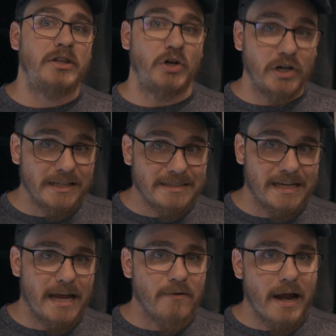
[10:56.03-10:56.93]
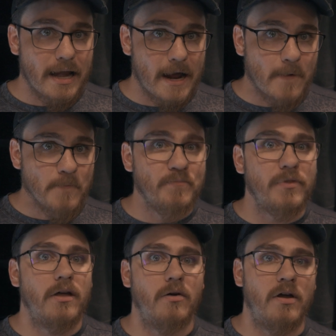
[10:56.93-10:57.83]
During the day right now,
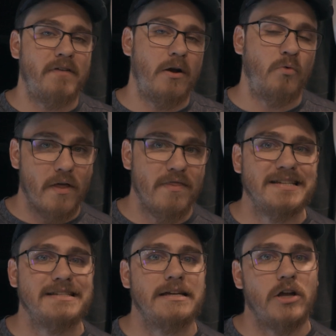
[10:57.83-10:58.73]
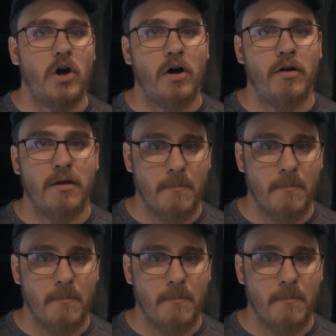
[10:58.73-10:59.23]
if I run this thing on